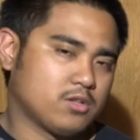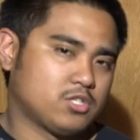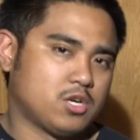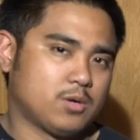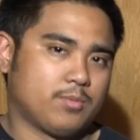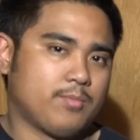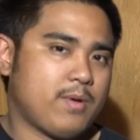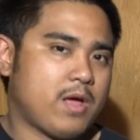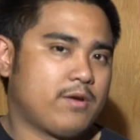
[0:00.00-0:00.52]

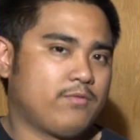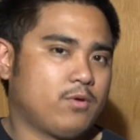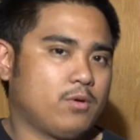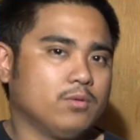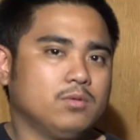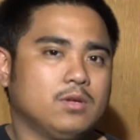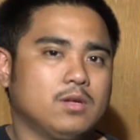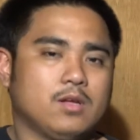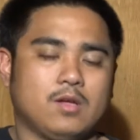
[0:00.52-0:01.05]
turbo
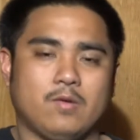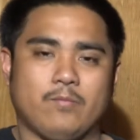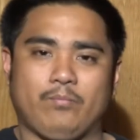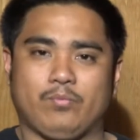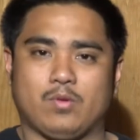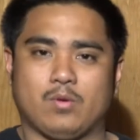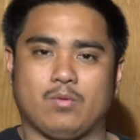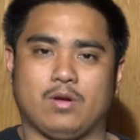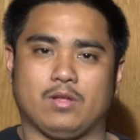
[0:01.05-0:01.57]
manifold
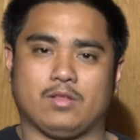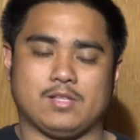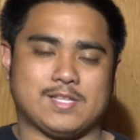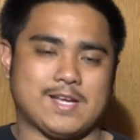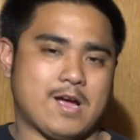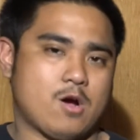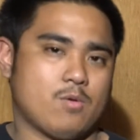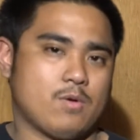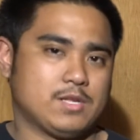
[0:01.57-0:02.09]
with a
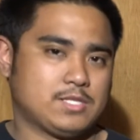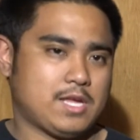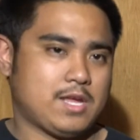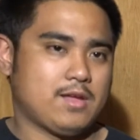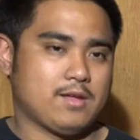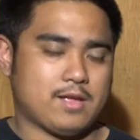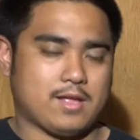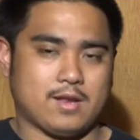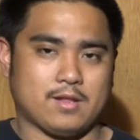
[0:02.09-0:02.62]
towel
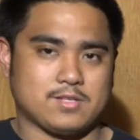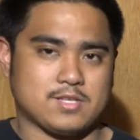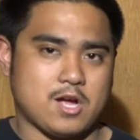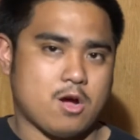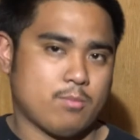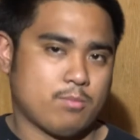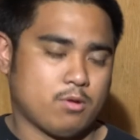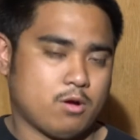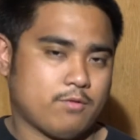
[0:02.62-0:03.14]
wastegate and a
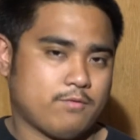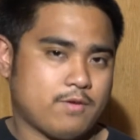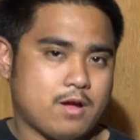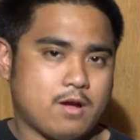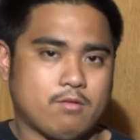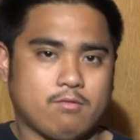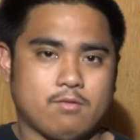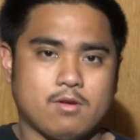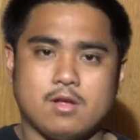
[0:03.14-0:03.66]
towel blow-off
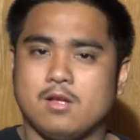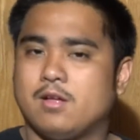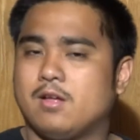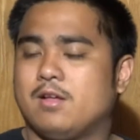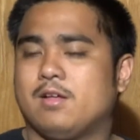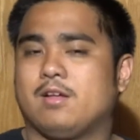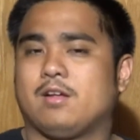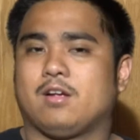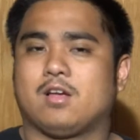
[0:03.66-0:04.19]
valve.
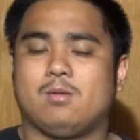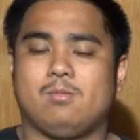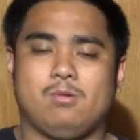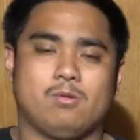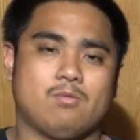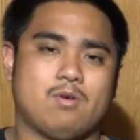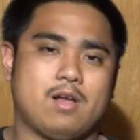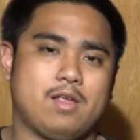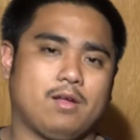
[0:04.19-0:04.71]
Going to
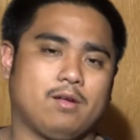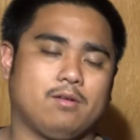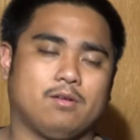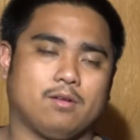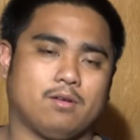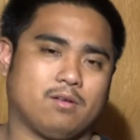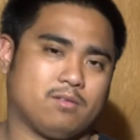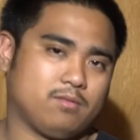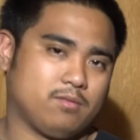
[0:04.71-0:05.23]
be
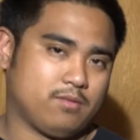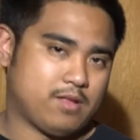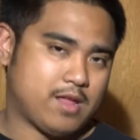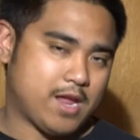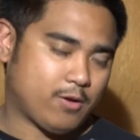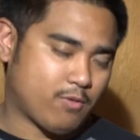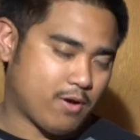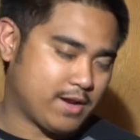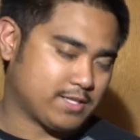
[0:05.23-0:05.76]
running
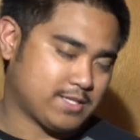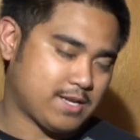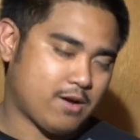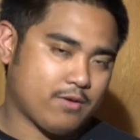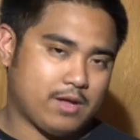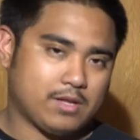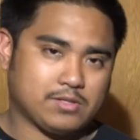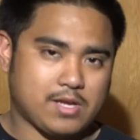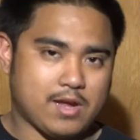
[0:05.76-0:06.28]
a Greddy
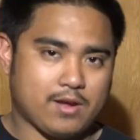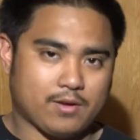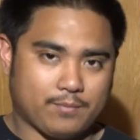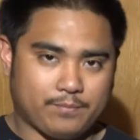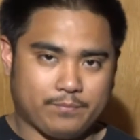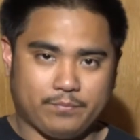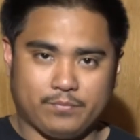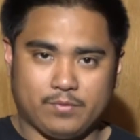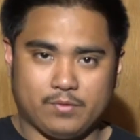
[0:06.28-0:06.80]
style intake
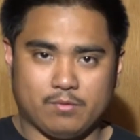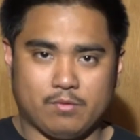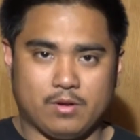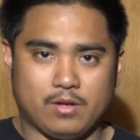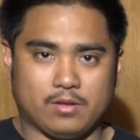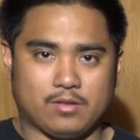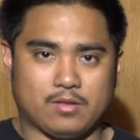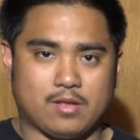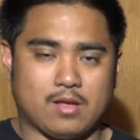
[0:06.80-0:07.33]

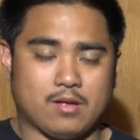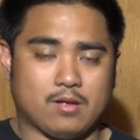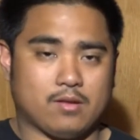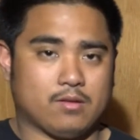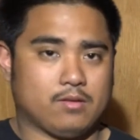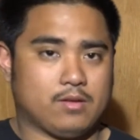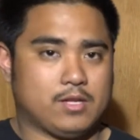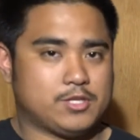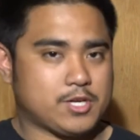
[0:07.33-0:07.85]
with
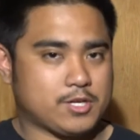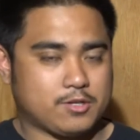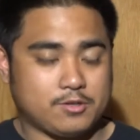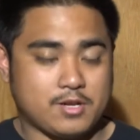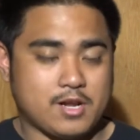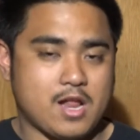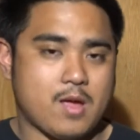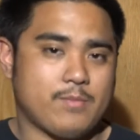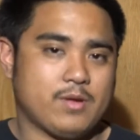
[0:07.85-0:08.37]
Injector
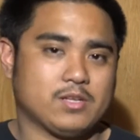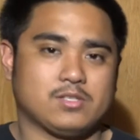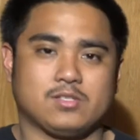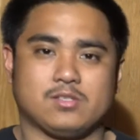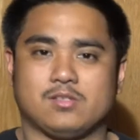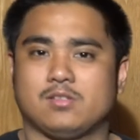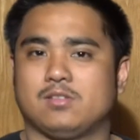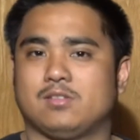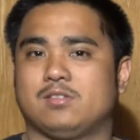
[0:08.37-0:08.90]

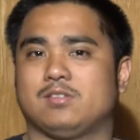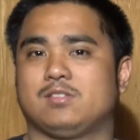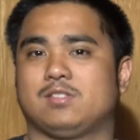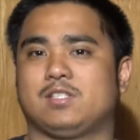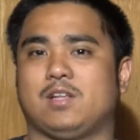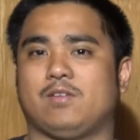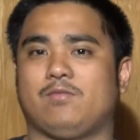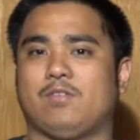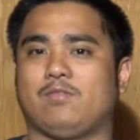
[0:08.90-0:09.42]
Dynamics
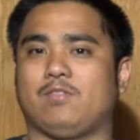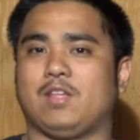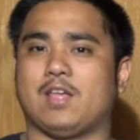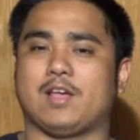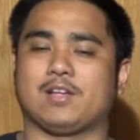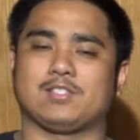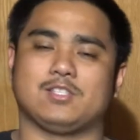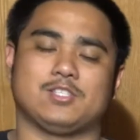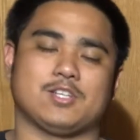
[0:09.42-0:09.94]

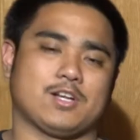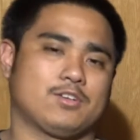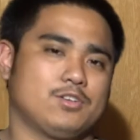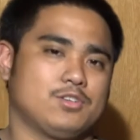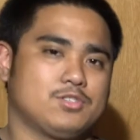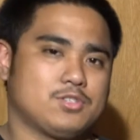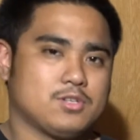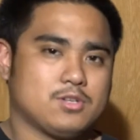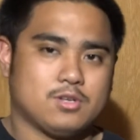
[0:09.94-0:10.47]
1050X
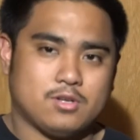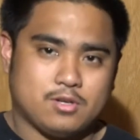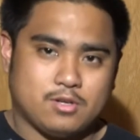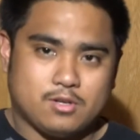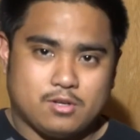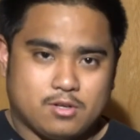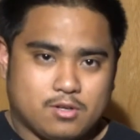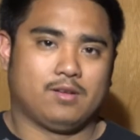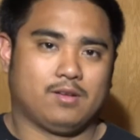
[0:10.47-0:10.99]
injectors.
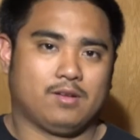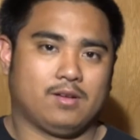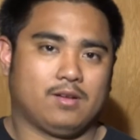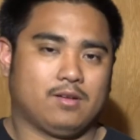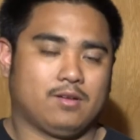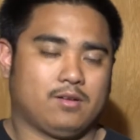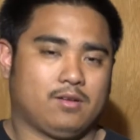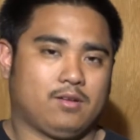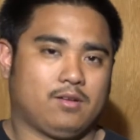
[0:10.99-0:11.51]

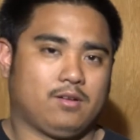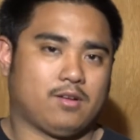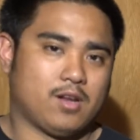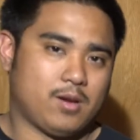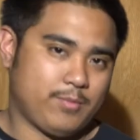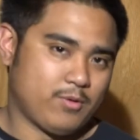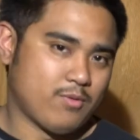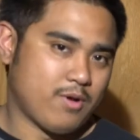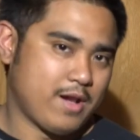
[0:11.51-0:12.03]
Going
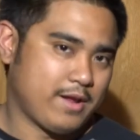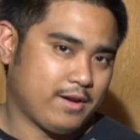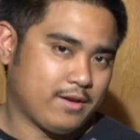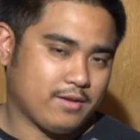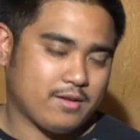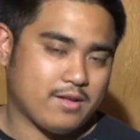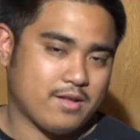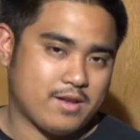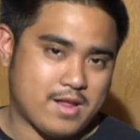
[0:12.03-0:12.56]
to be
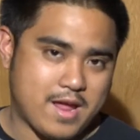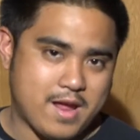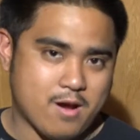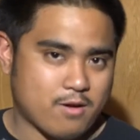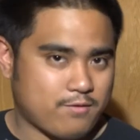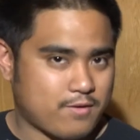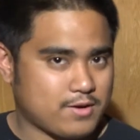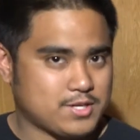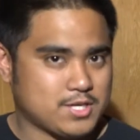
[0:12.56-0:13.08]
running an
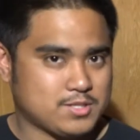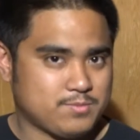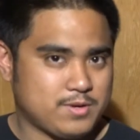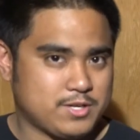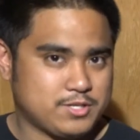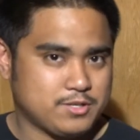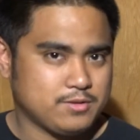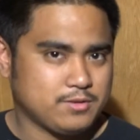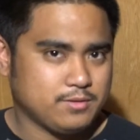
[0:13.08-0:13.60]
AR5
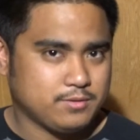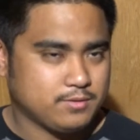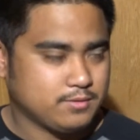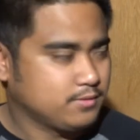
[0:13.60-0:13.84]
transmission.